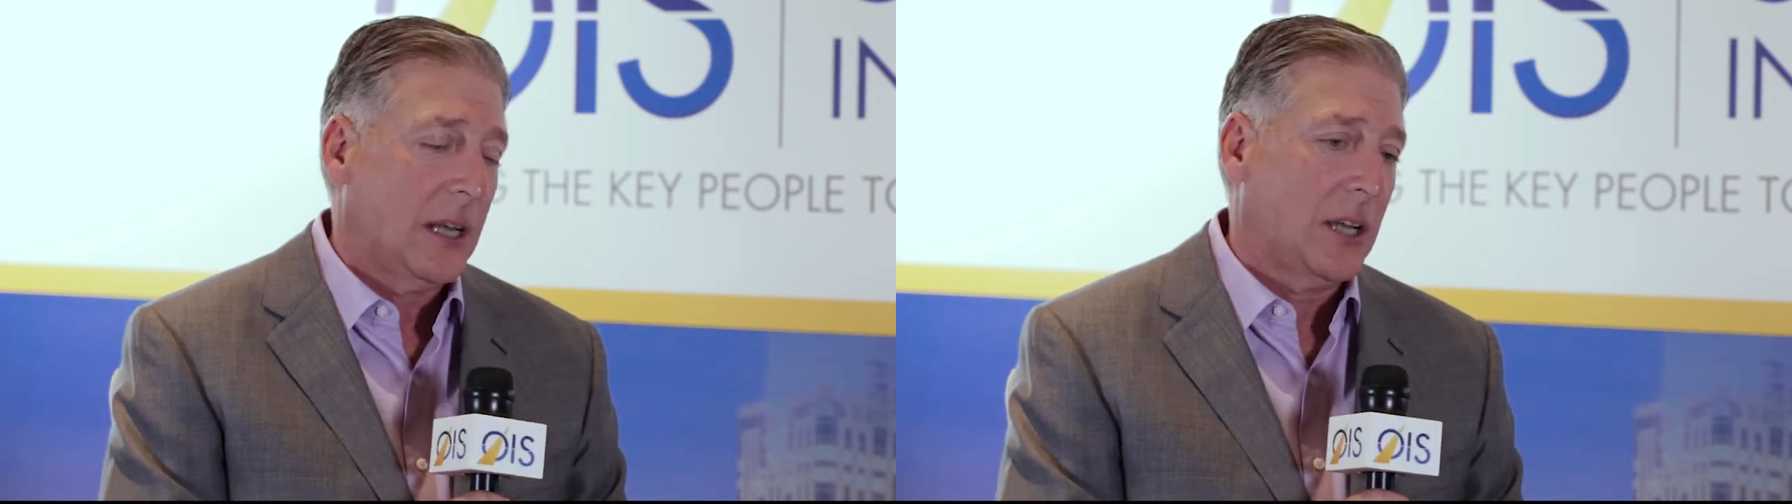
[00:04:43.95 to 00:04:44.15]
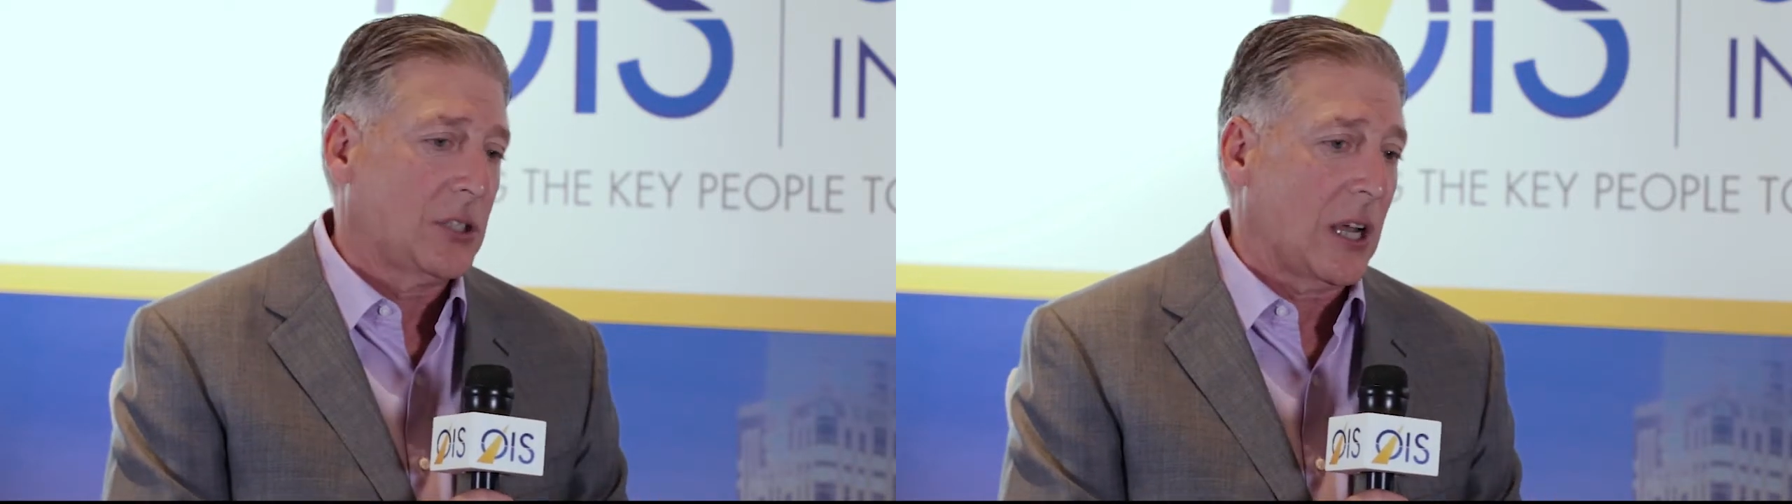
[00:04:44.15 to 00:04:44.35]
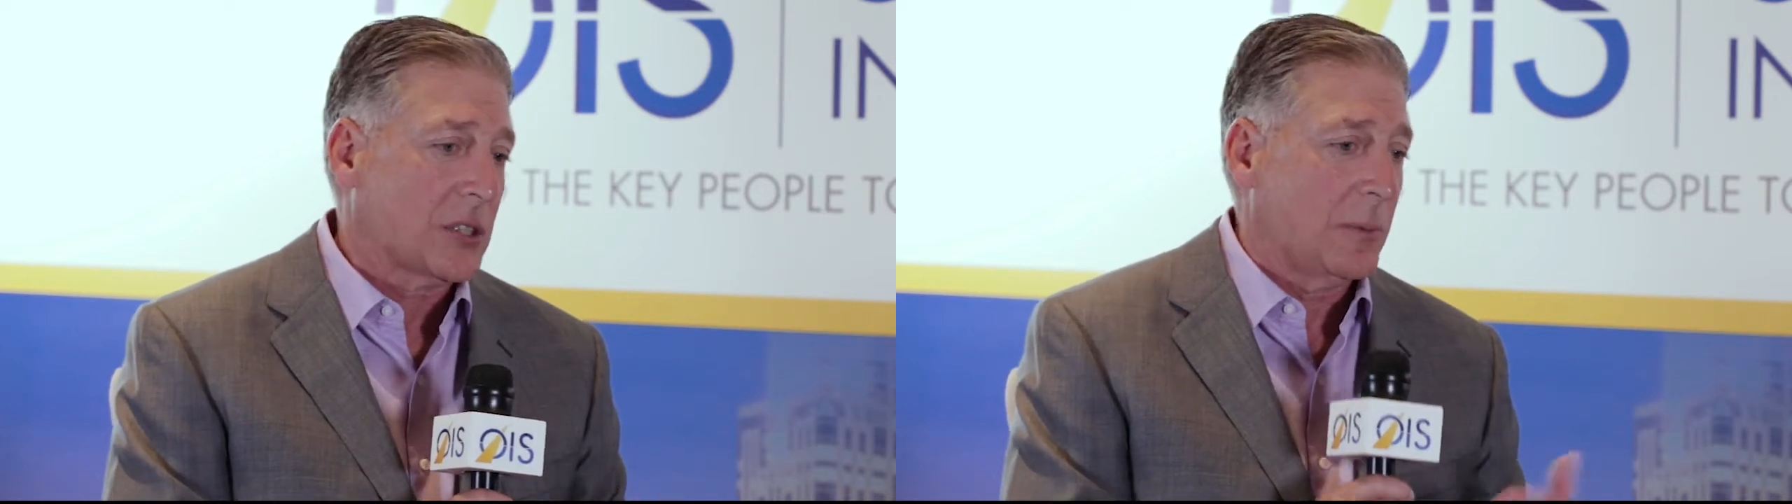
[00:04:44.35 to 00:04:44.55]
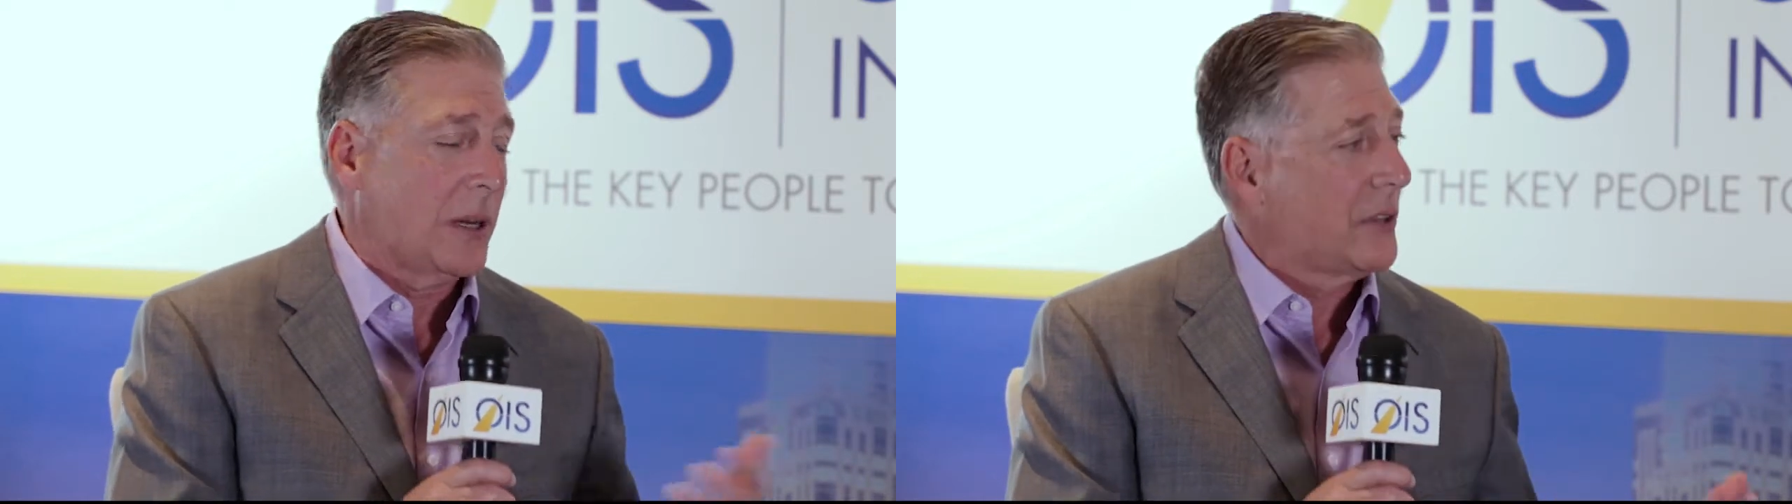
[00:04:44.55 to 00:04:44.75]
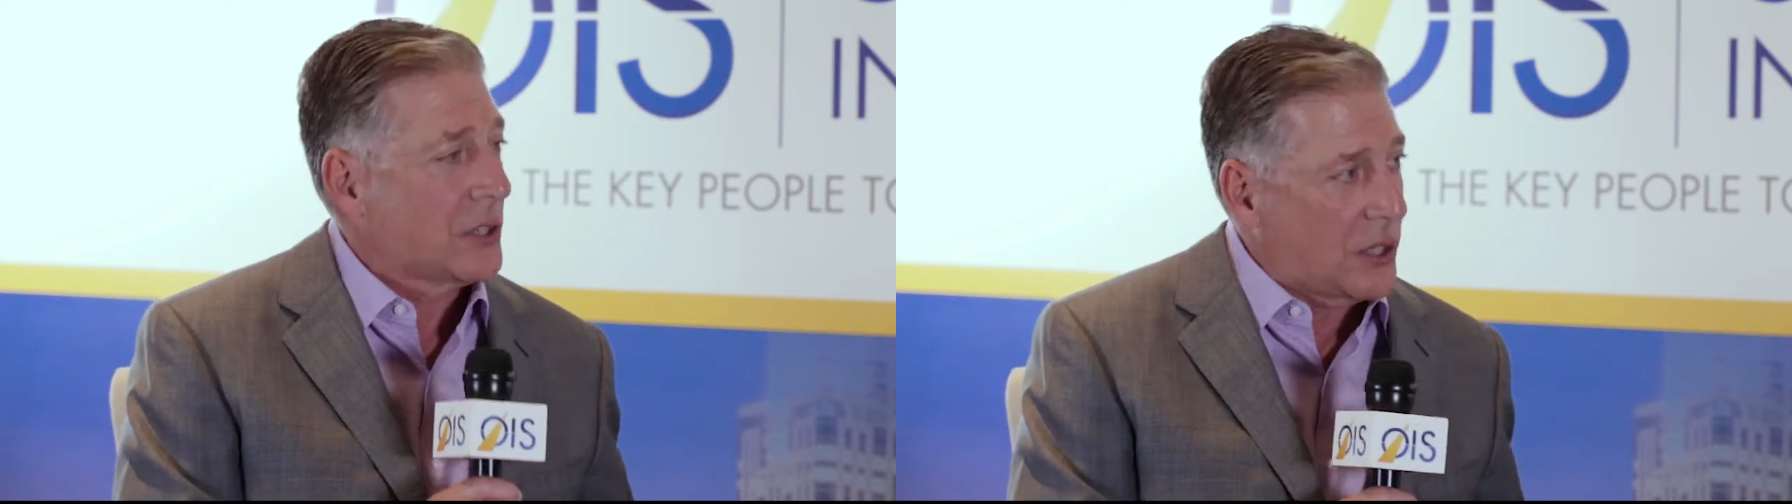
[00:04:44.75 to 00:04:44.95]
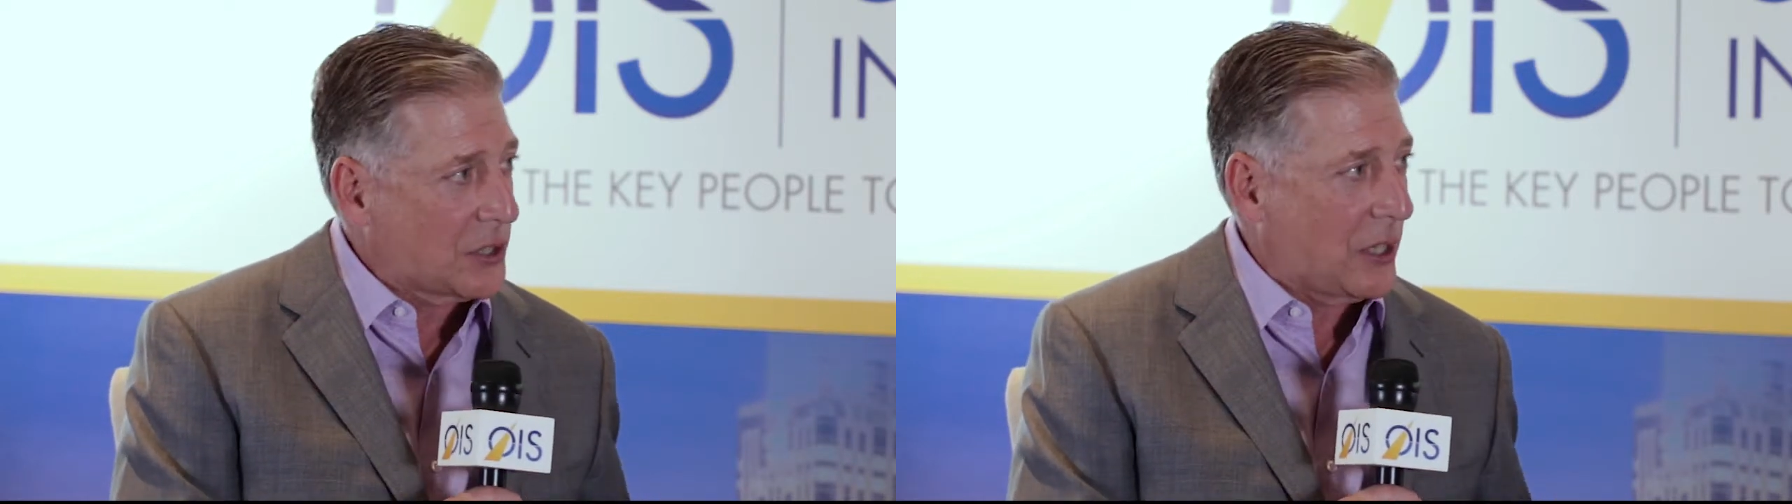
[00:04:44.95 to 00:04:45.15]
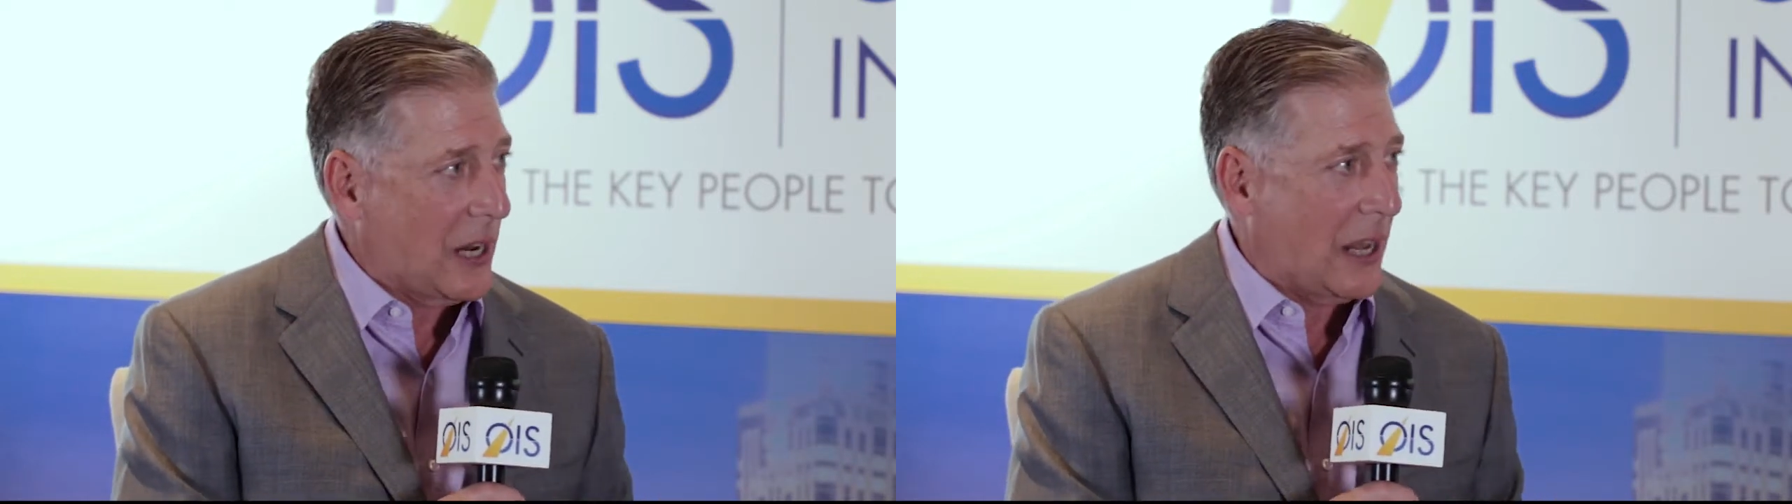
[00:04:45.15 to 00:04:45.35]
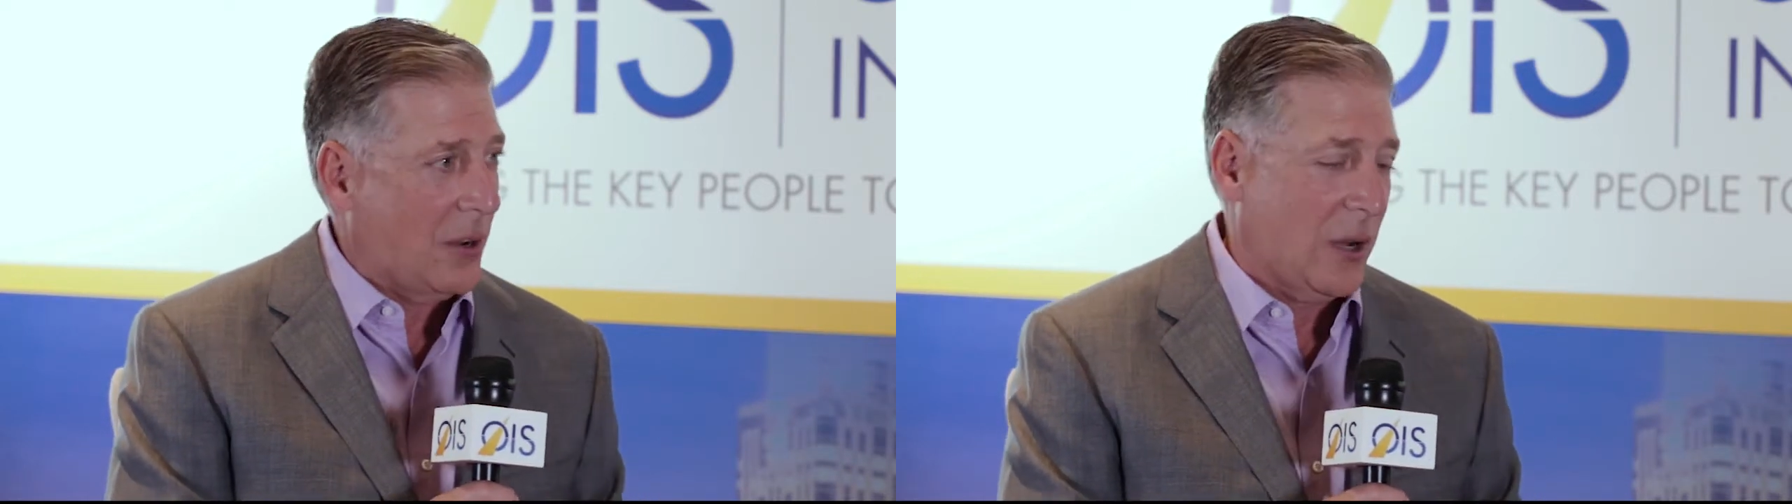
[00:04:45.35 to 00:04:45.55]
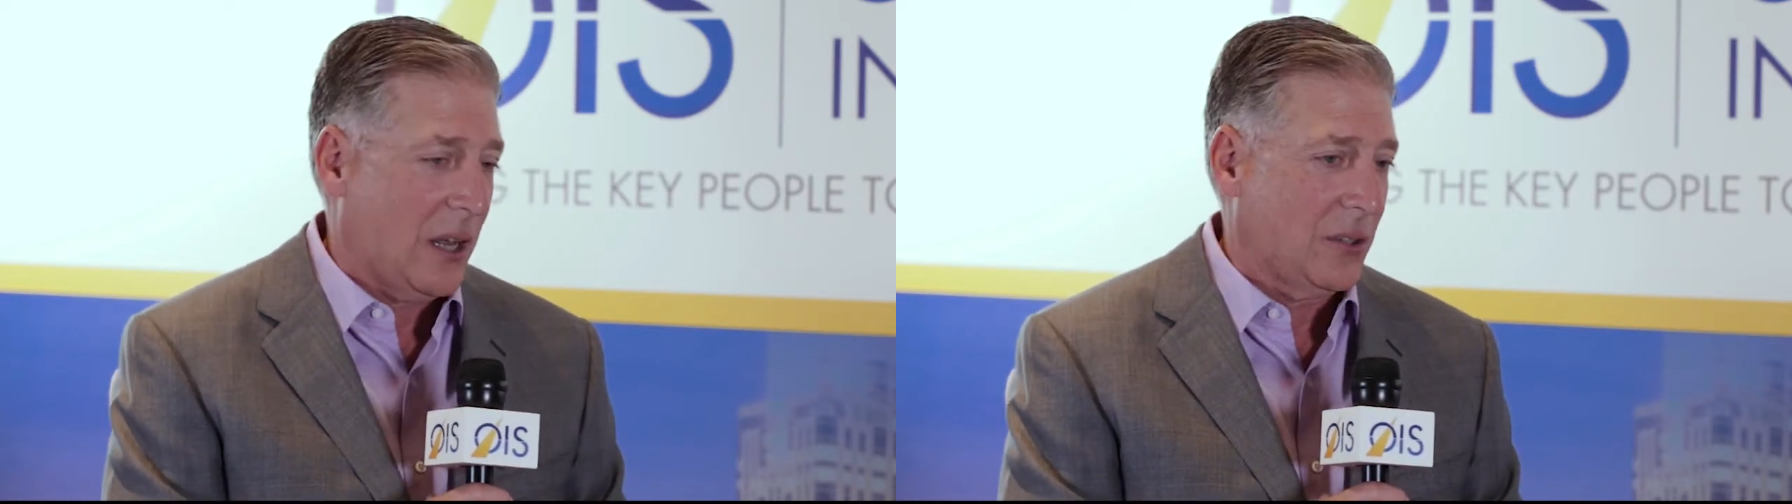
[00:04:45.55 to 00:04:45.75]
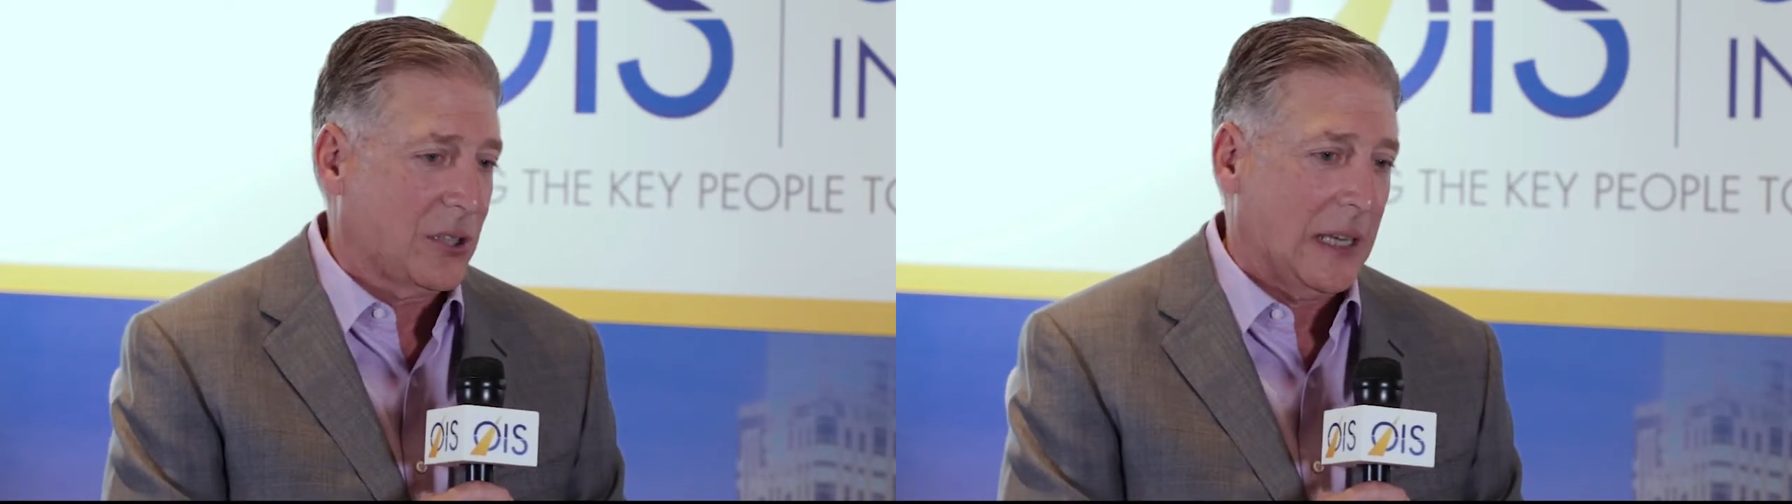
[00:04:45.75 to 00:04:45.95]
adjustment of existing
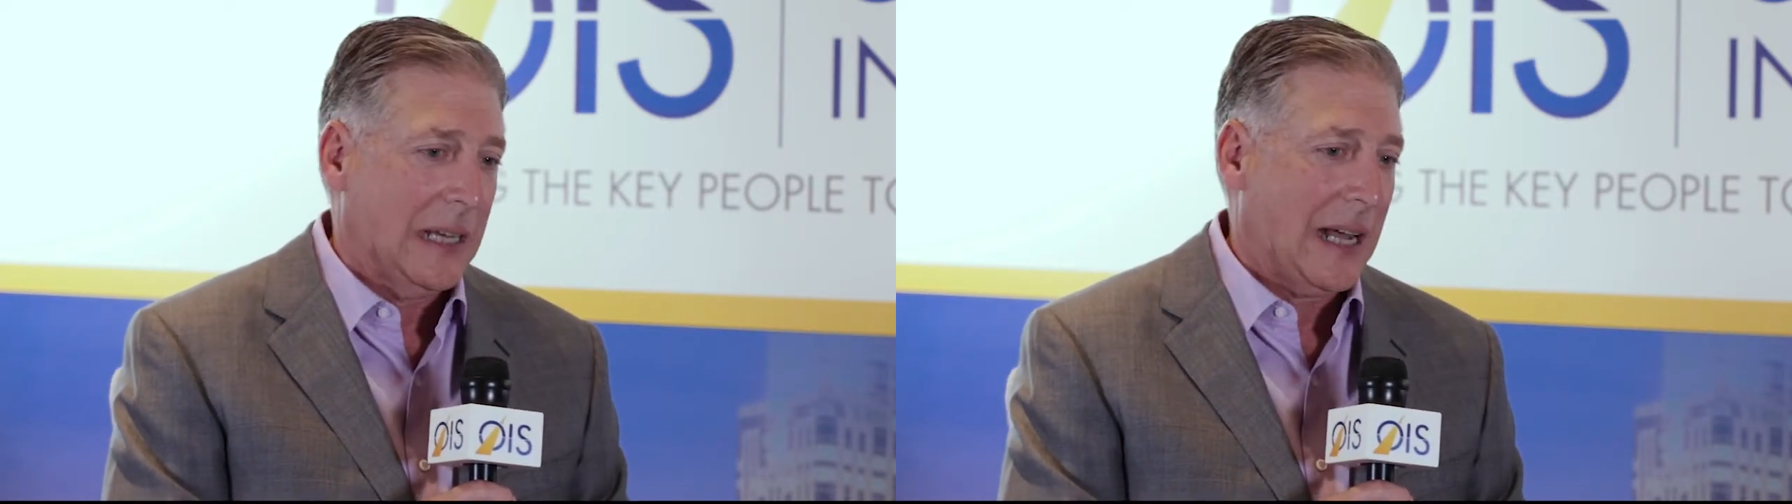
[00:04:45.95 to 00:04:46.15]
IOLs,